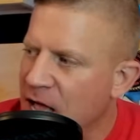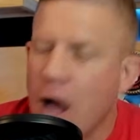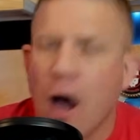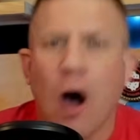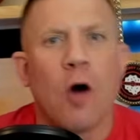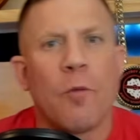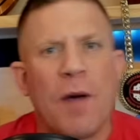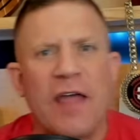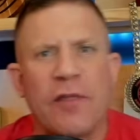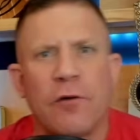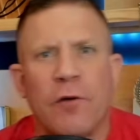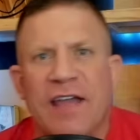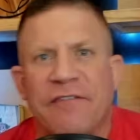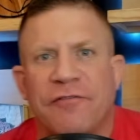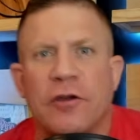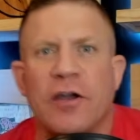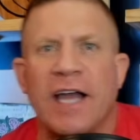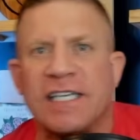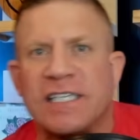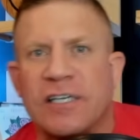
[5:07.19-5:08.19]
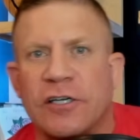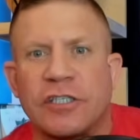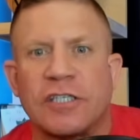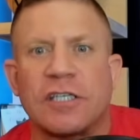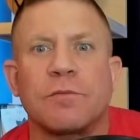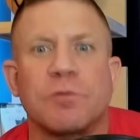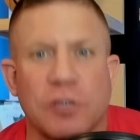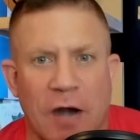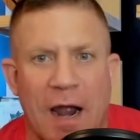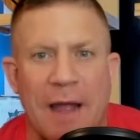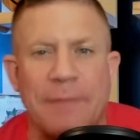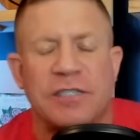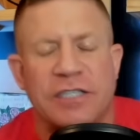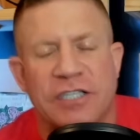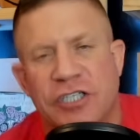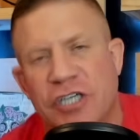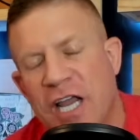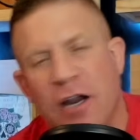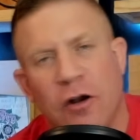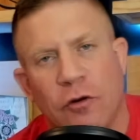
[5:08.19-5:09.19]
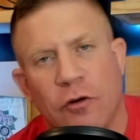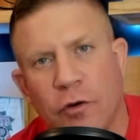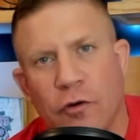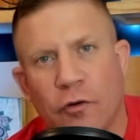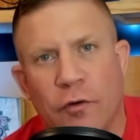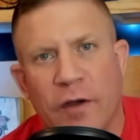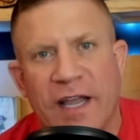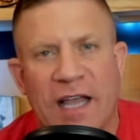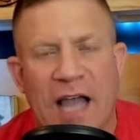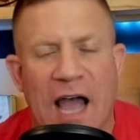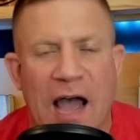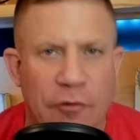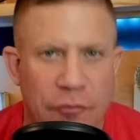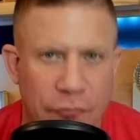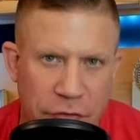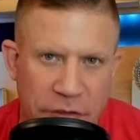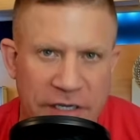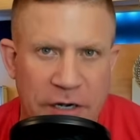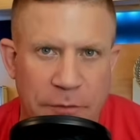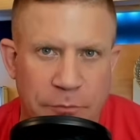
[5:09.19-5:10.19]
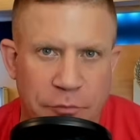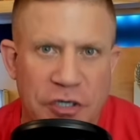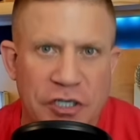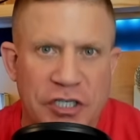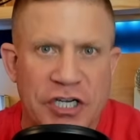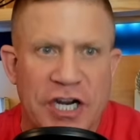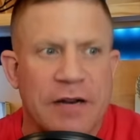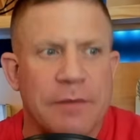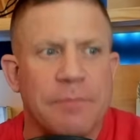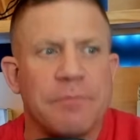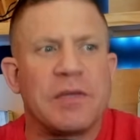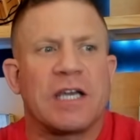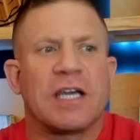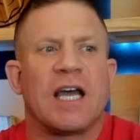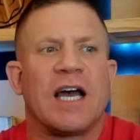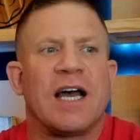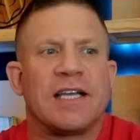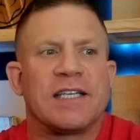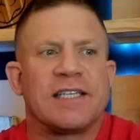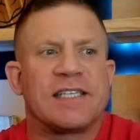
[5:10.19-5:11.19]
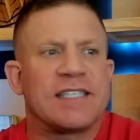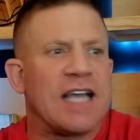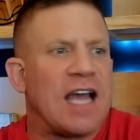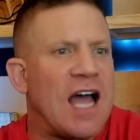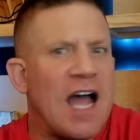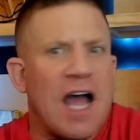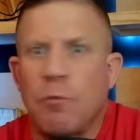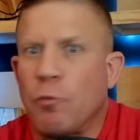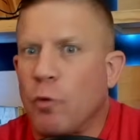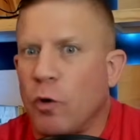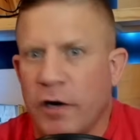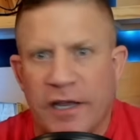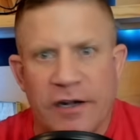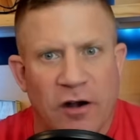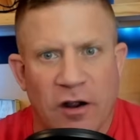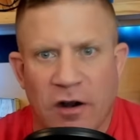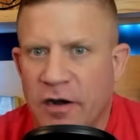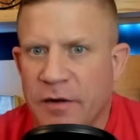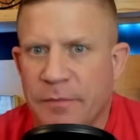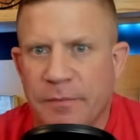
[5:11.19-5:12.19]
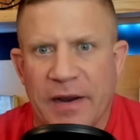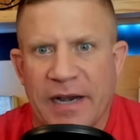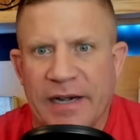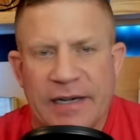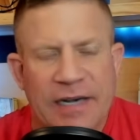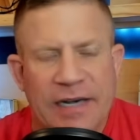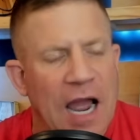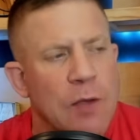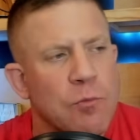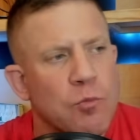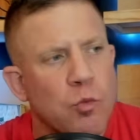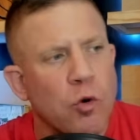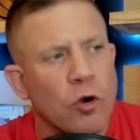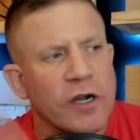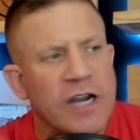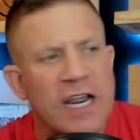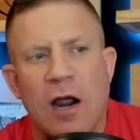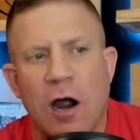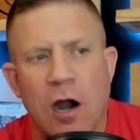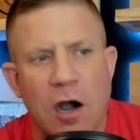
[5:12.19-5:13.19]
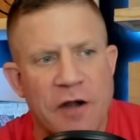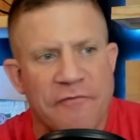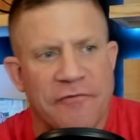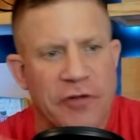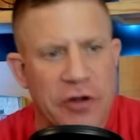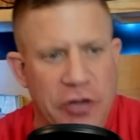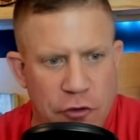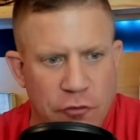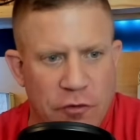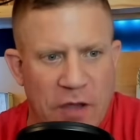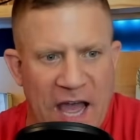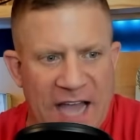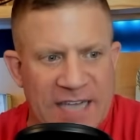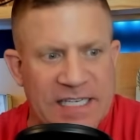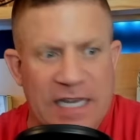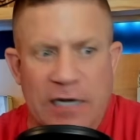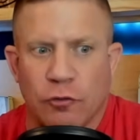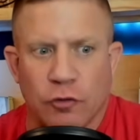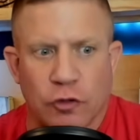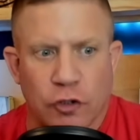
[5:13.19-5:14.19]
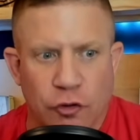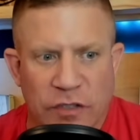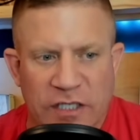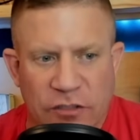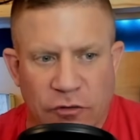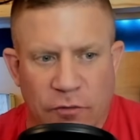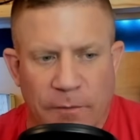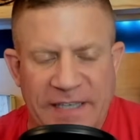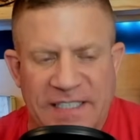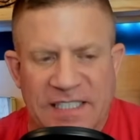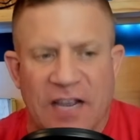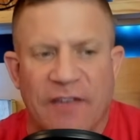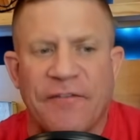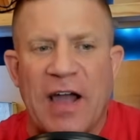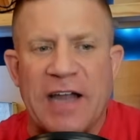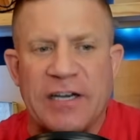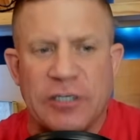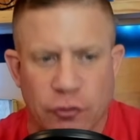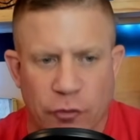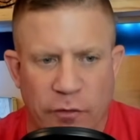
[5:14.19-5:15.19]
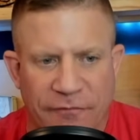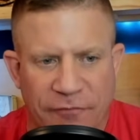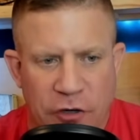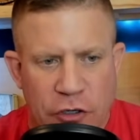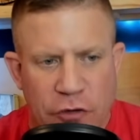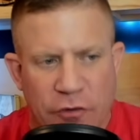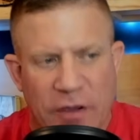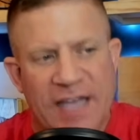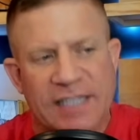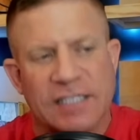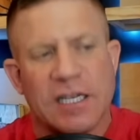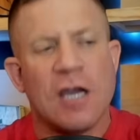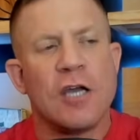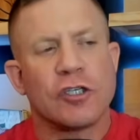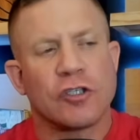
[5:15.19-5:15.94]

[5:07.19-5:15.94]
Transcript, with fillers: Oh, by the way, if you guys could subscribe to the channel real quick, I would really appreciate it, because I'm working hard, man. I'm working hard for you guys. I don't do this for myself. I do it for you guys.